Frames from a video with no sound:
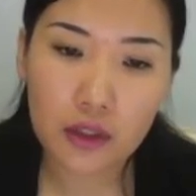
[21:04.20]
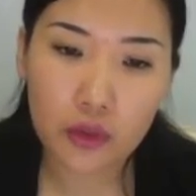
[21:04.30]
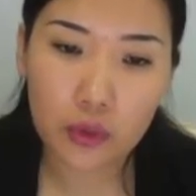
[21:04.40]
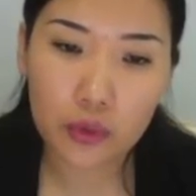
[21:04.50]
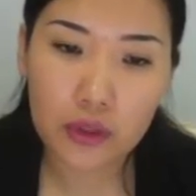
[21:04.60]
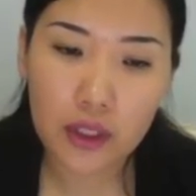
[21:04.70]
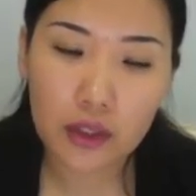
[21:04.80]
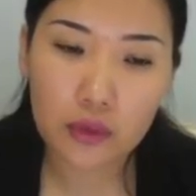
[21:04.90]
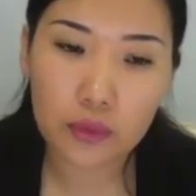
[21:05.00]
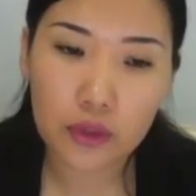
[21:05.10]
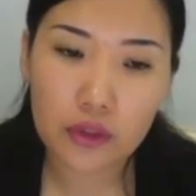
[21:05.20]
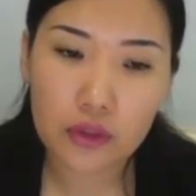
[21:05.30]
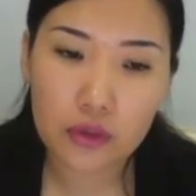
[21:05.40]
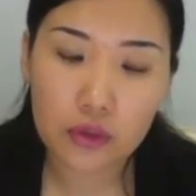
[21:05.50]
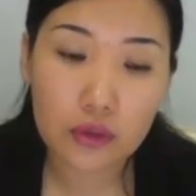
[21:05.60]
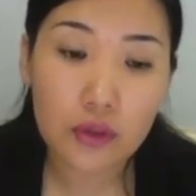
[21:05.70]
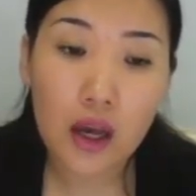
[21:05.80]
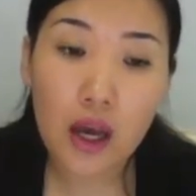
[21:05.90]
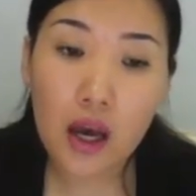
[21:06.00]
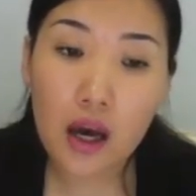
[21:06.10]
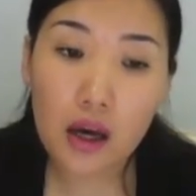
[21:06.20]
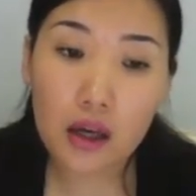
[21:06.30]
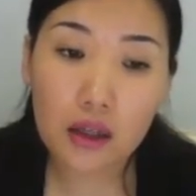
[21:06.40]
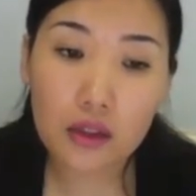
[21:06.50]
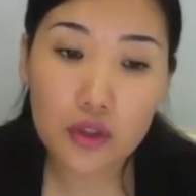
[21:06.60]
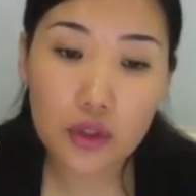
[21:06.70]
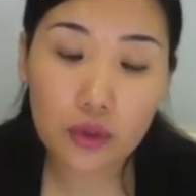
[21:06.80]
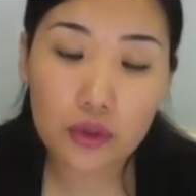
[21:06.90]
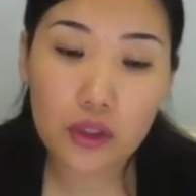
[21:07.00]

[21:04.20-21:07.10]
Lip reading: include, and we should show